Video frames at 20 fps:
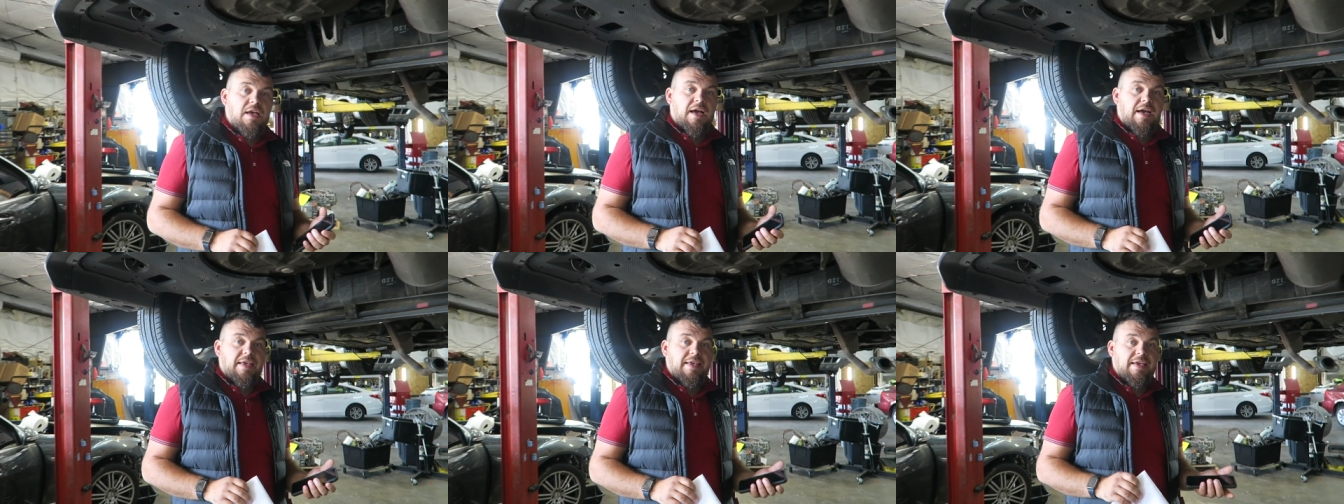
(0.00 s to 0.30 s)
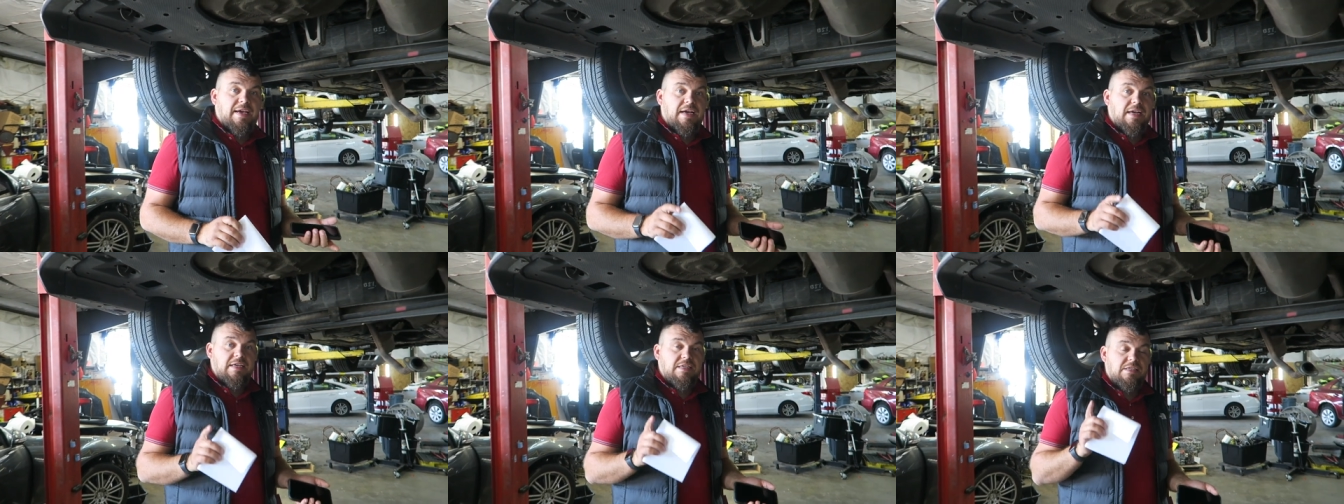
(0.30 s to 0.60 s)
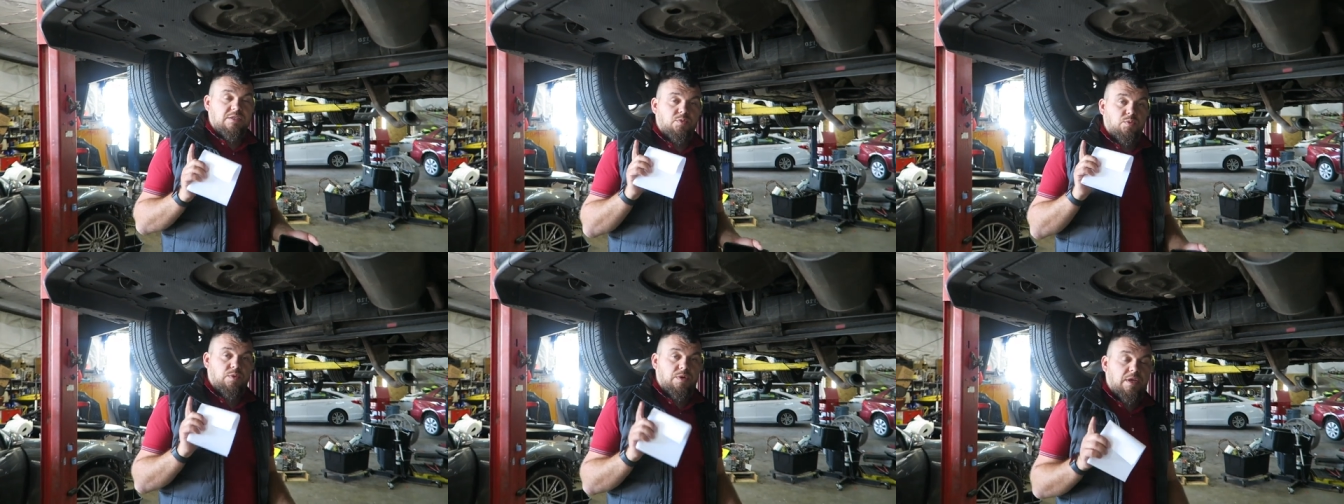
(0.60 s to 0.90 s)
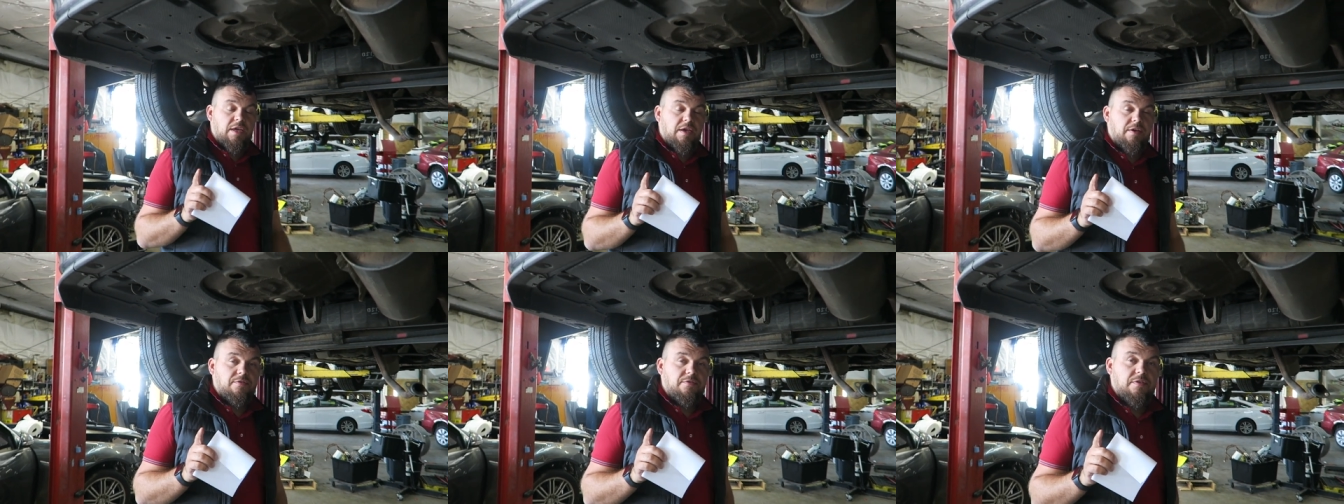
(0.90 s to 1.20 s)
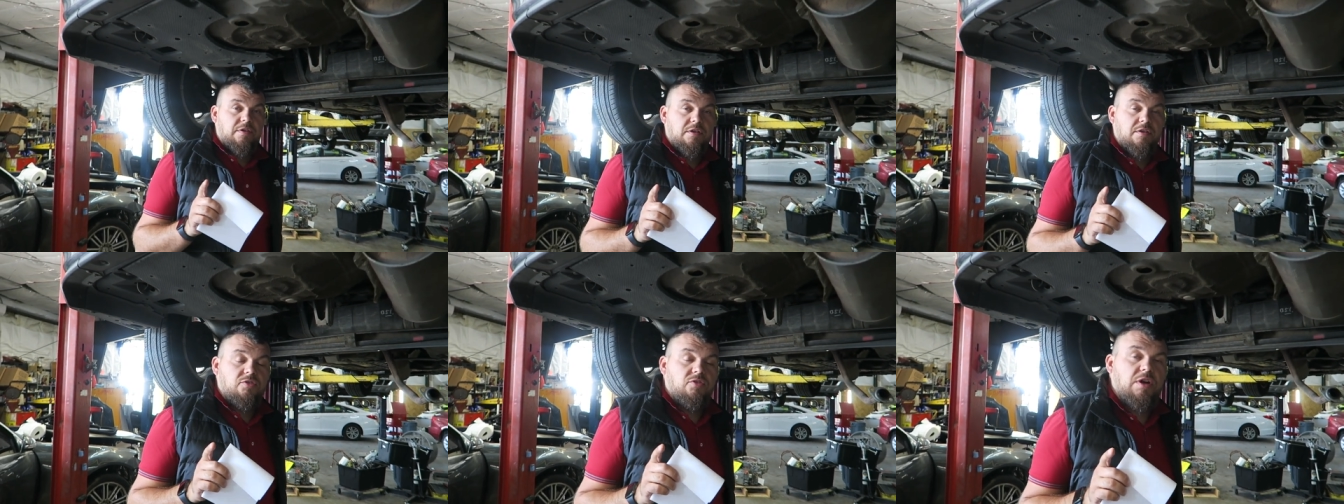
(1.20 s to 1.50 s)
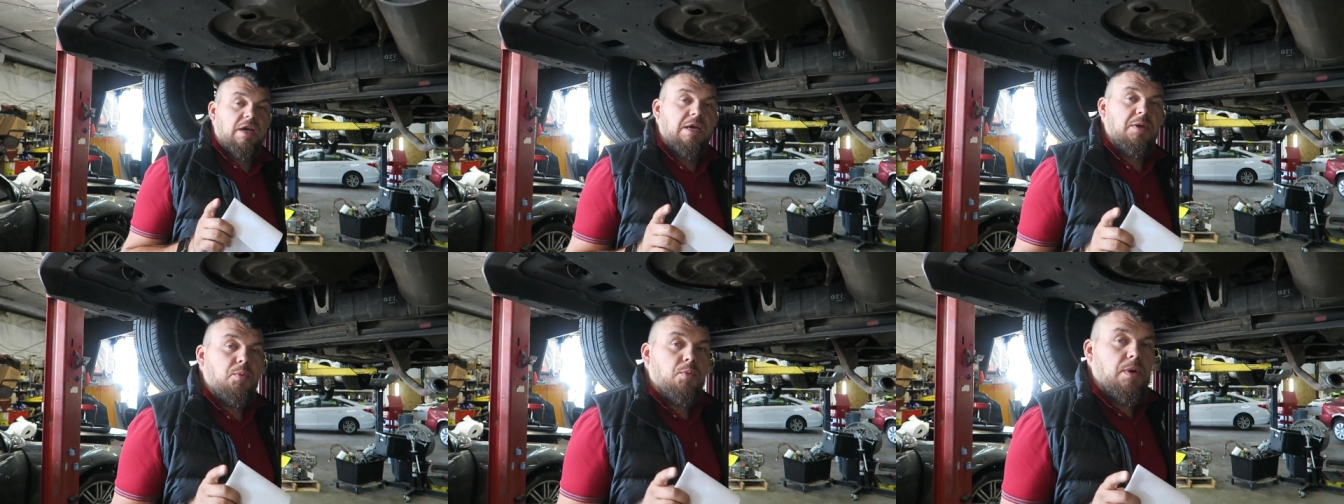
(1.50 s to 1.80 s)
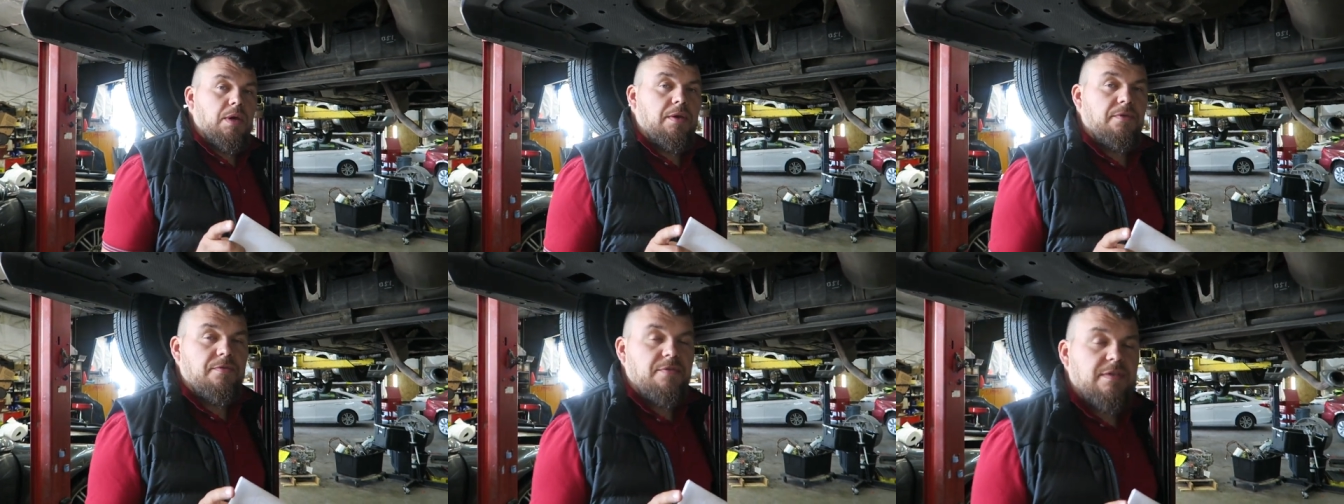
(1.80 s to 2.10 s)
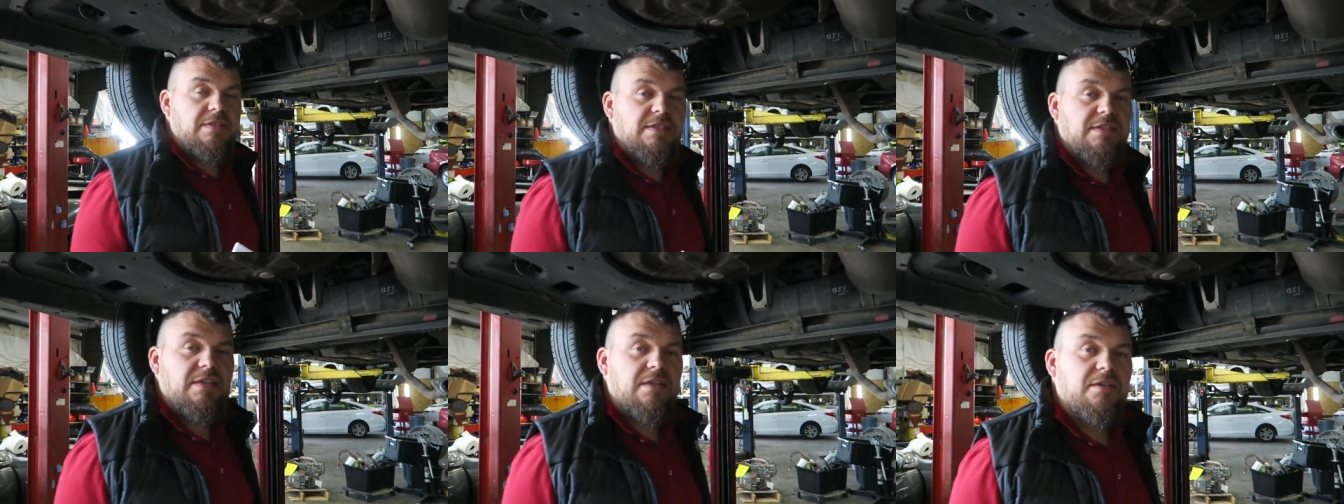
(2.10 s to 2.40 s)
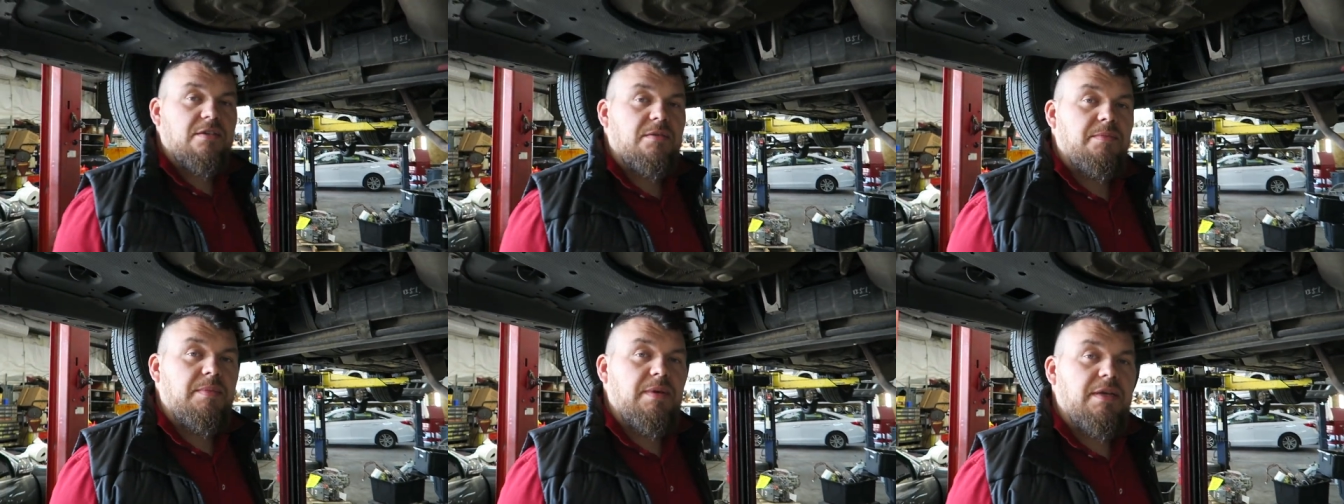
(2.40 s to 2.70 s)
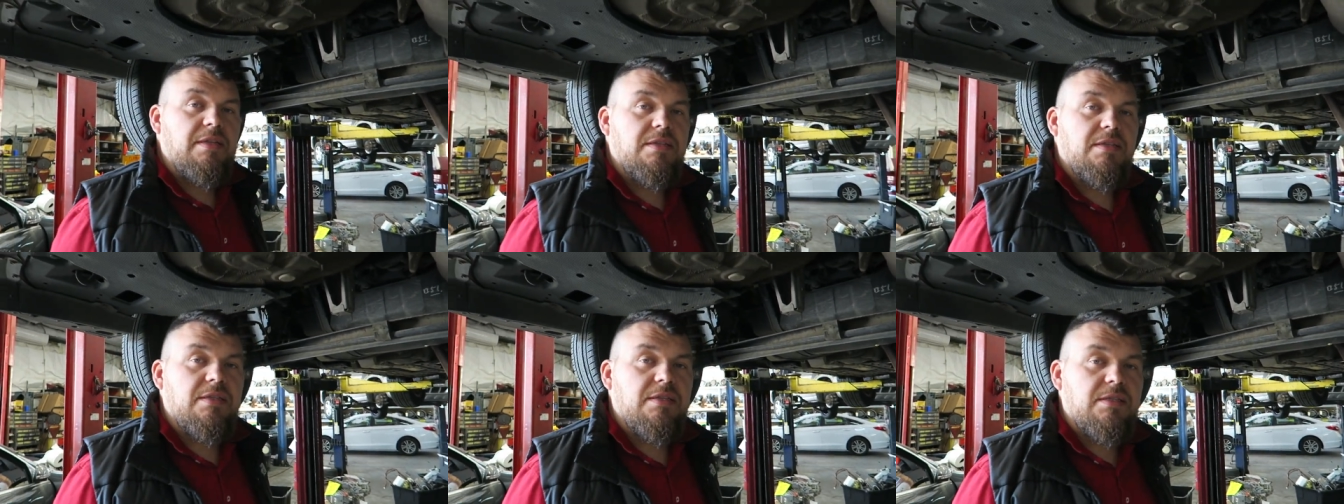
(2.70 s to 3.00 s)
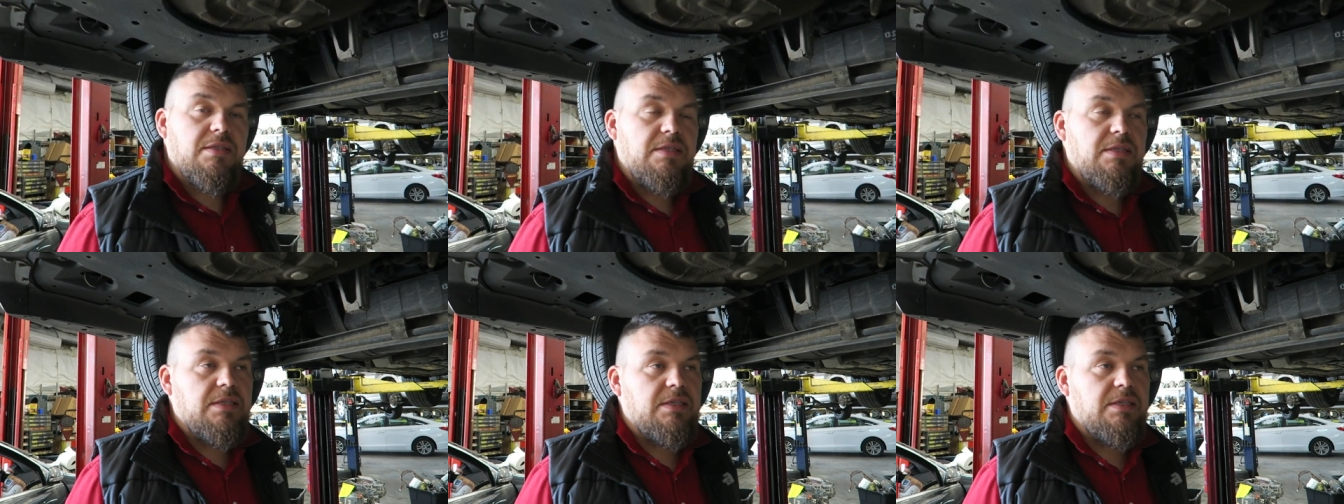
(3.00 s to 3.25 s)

Hi guys, we have a crime wave in Sacramento.